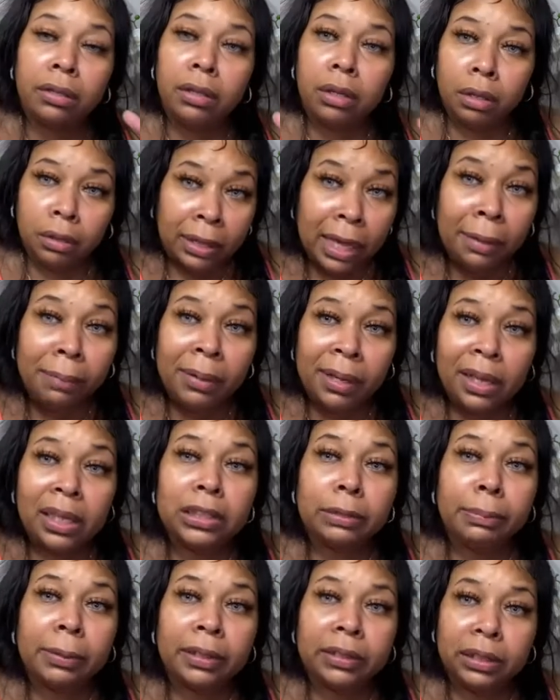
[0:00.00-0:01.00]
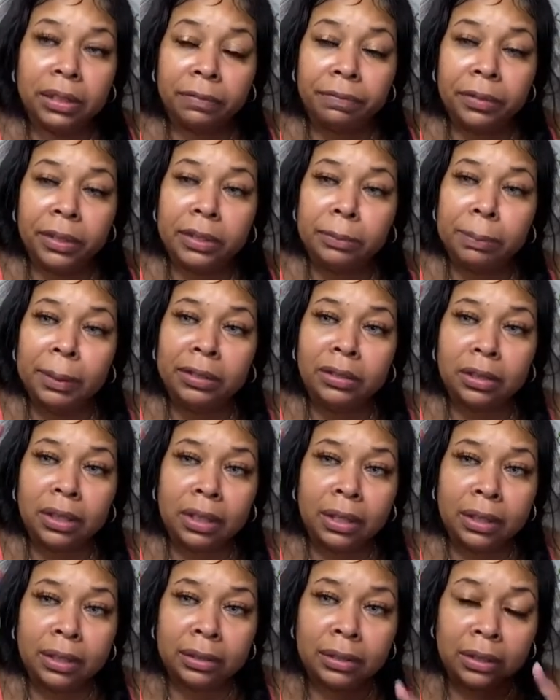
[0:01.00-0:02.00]
they be expensive, especially
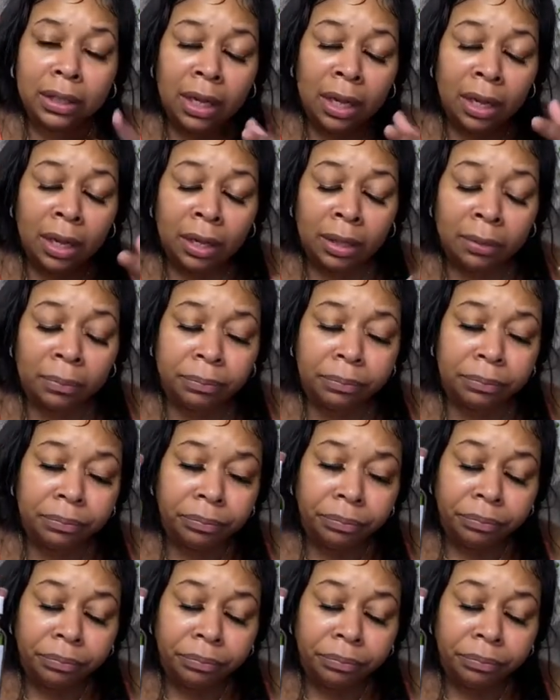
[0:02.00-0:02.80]
these um,